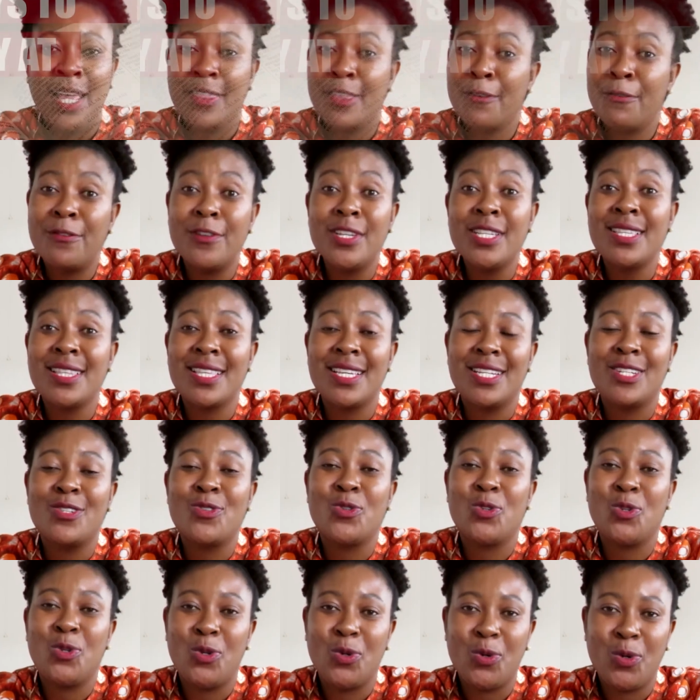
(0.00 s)
The first thing
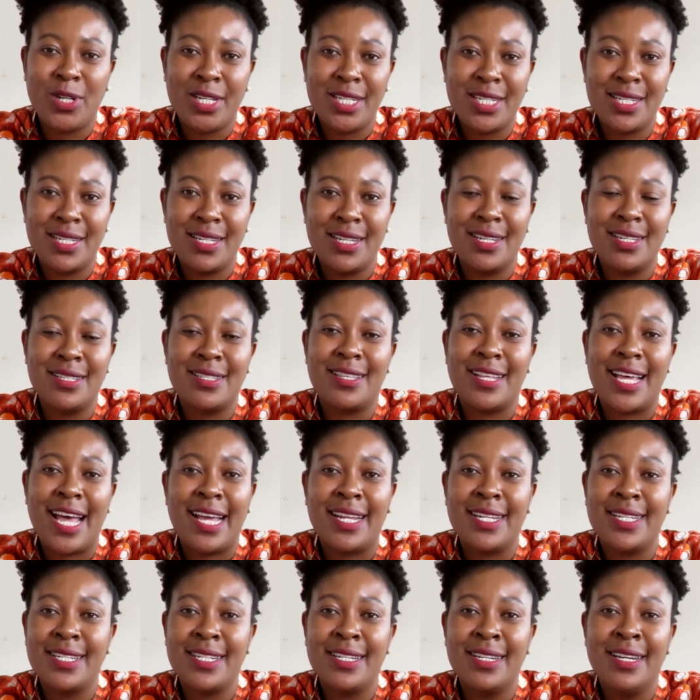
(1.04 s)
to note is
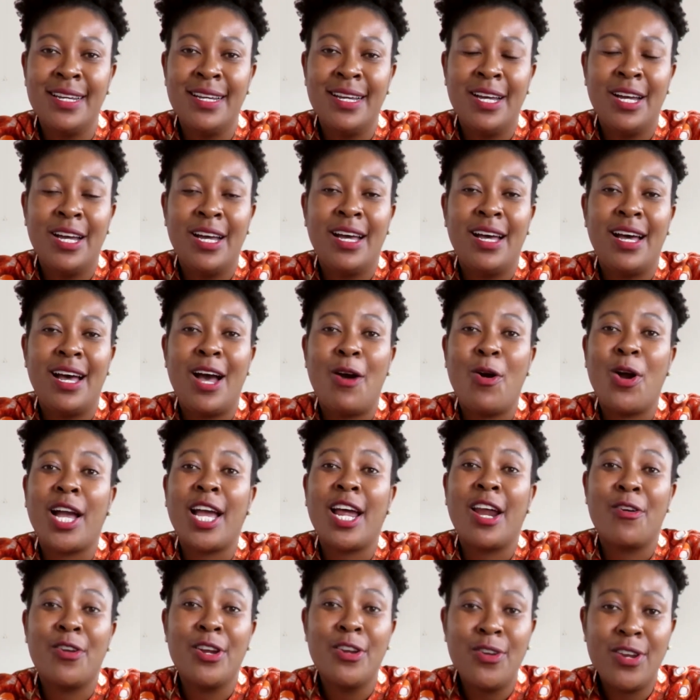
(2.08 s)
that our
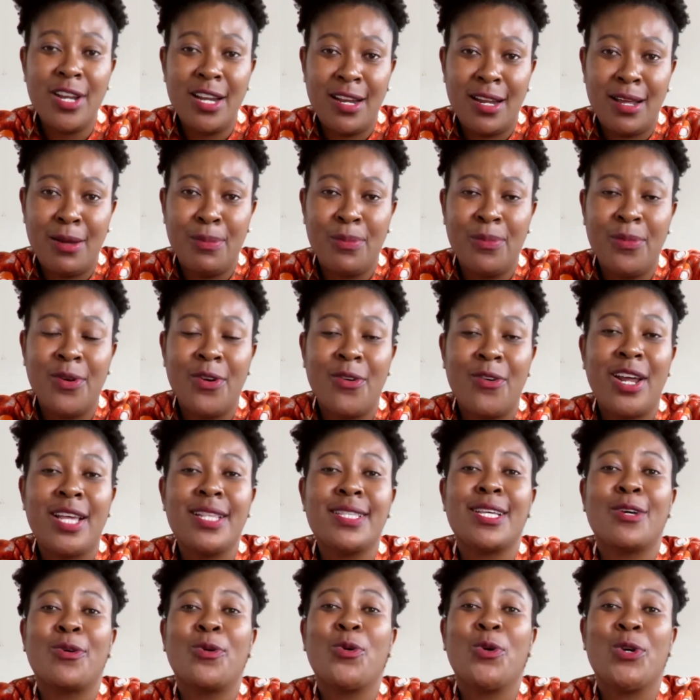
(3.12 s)
curriculum
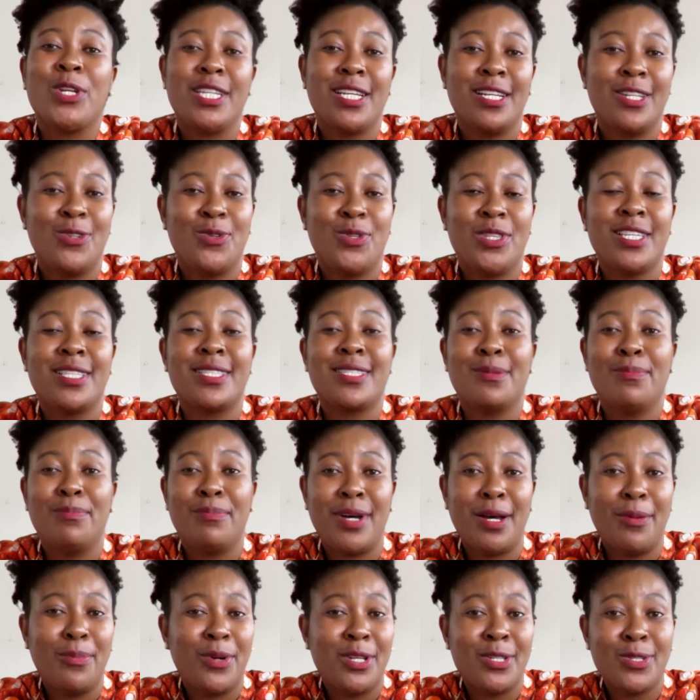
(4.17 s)
runs according to the
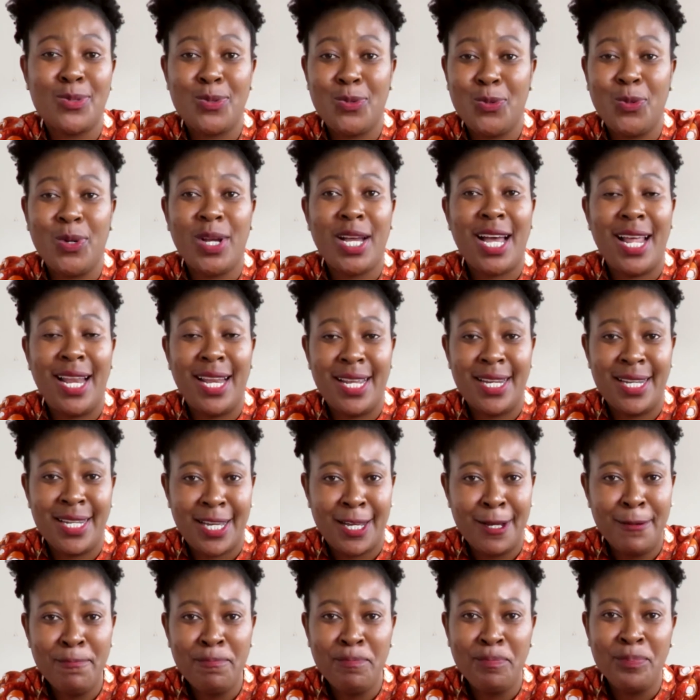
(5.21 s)
Zimbabwean school
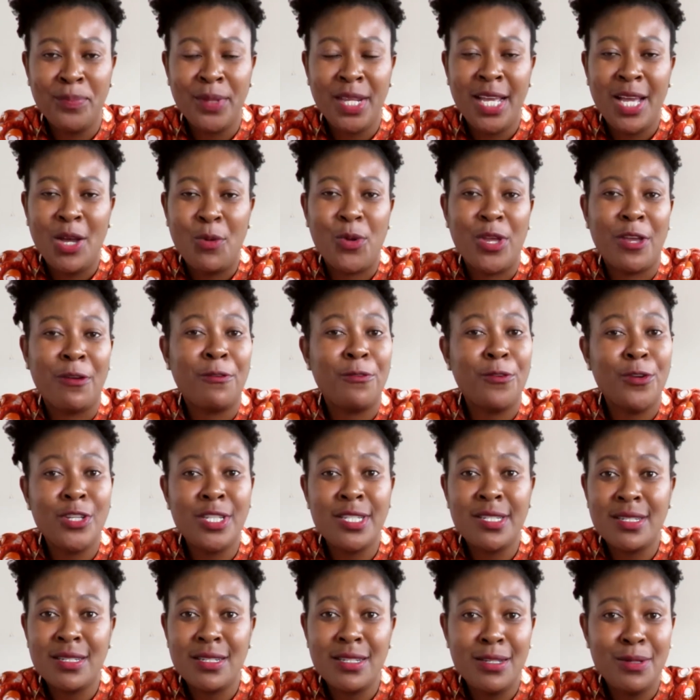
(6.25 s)
calendar. We have
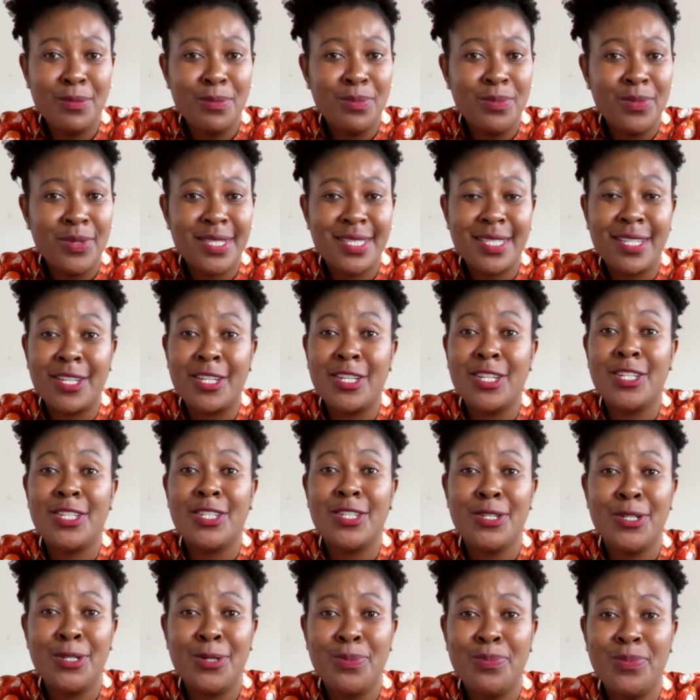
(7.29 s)
first term, second
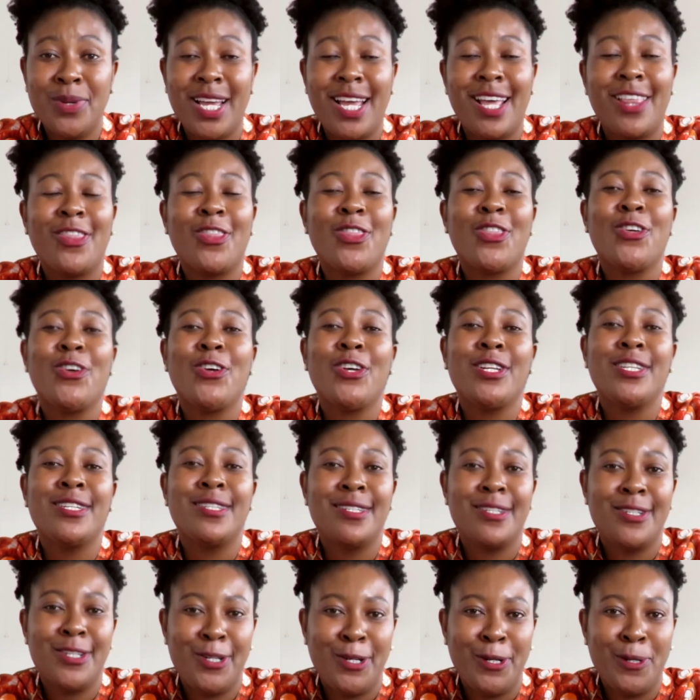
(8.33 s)
term, and
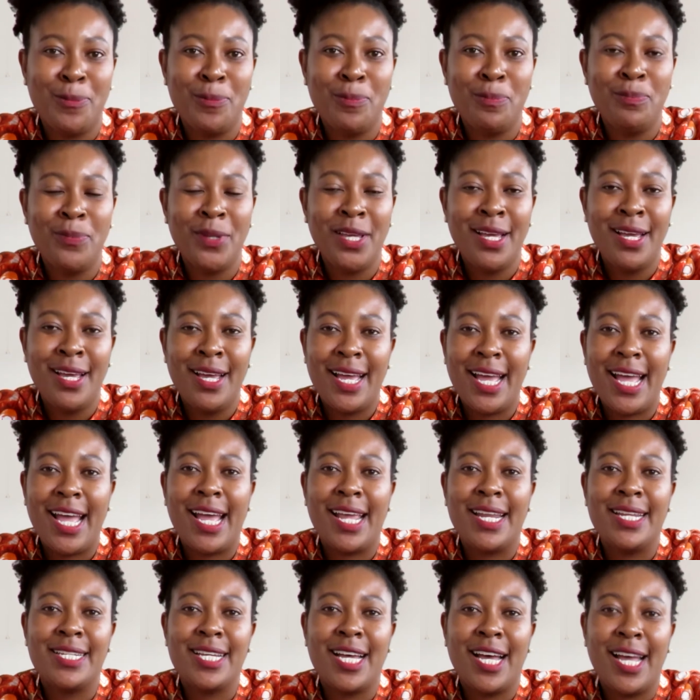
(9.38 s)
third term.
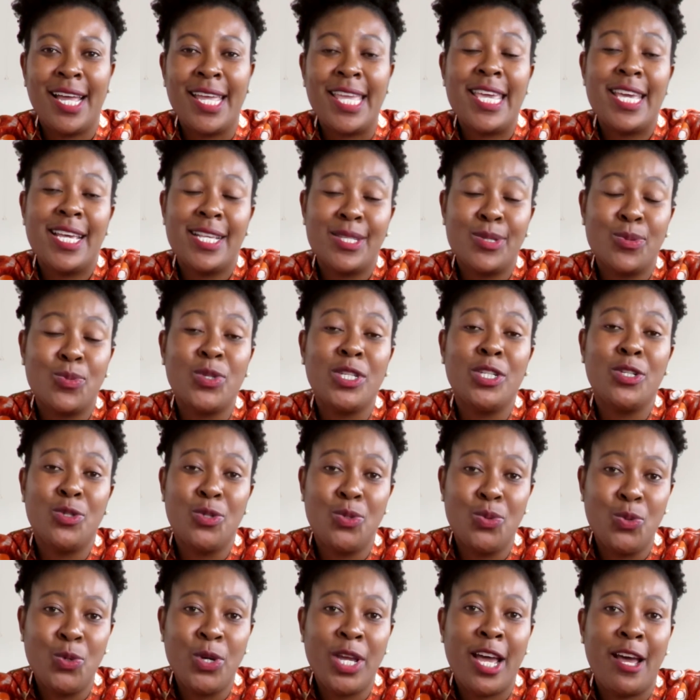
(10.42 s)
And yes, we
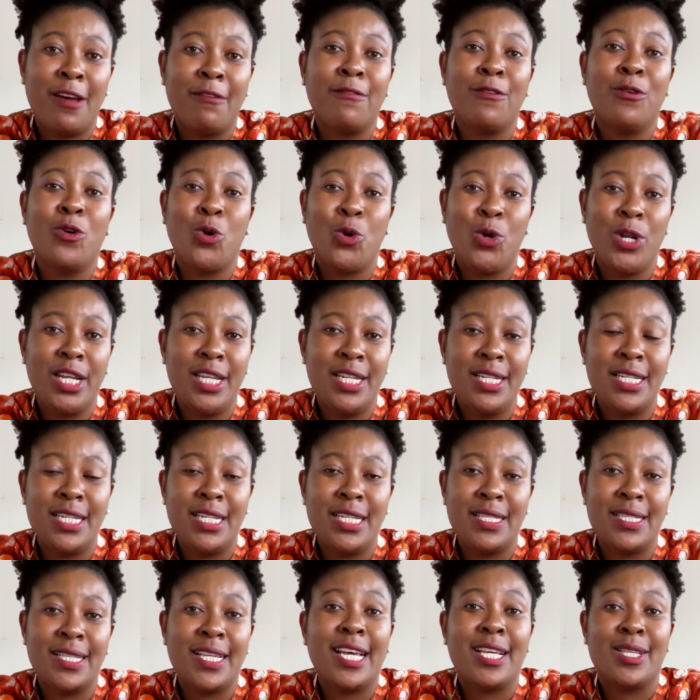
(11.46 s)
do have
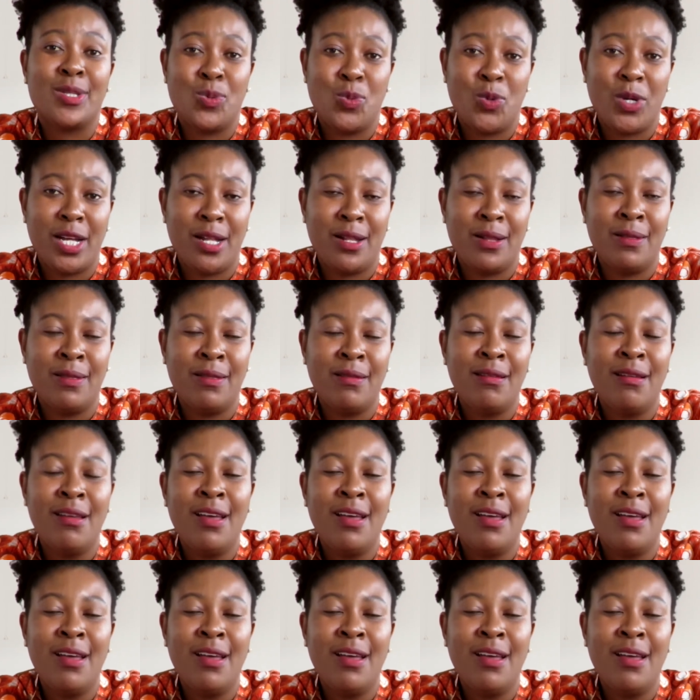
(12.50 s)
holidays as well.